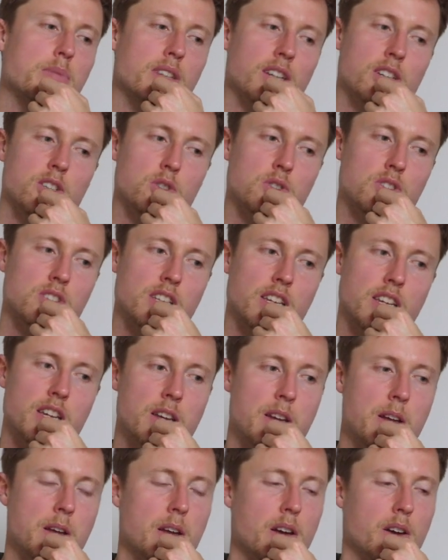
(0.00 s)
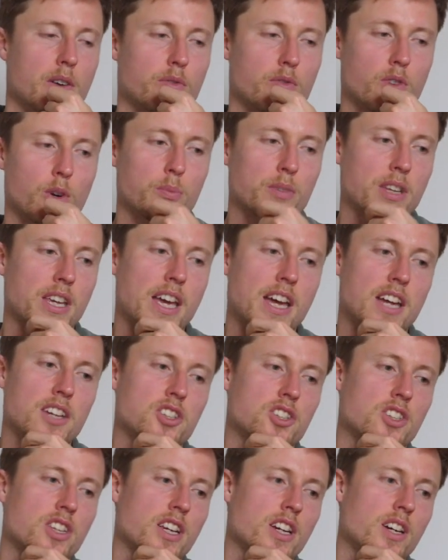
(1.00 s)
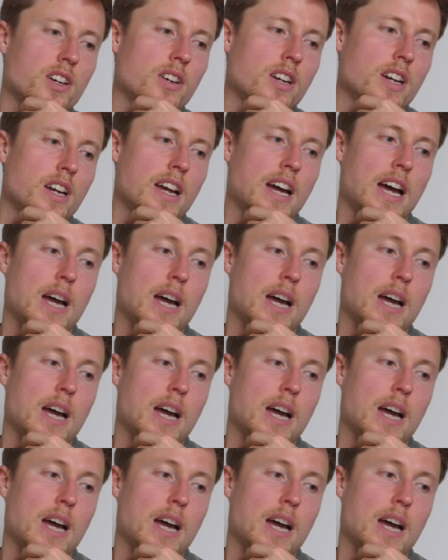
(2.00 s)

I should say, from the edge there.